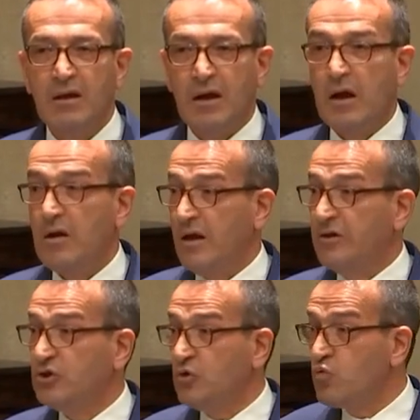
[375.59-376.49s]

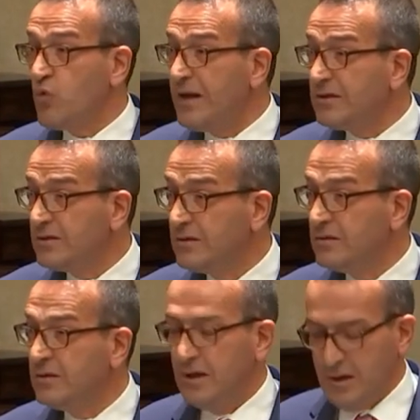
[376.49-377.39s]
additional rent,
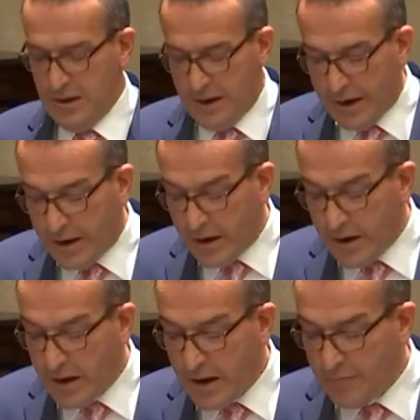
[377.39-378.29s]

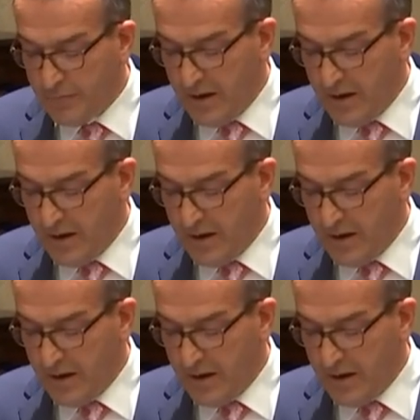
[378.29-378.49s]
and